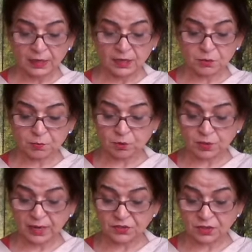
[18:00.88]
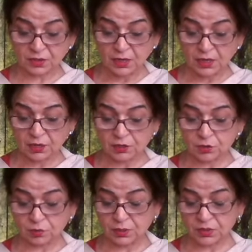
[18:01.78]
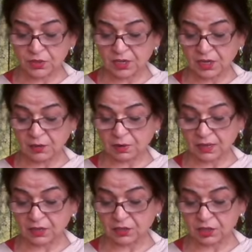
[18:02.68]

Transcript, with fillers: He is possessed. His students see him like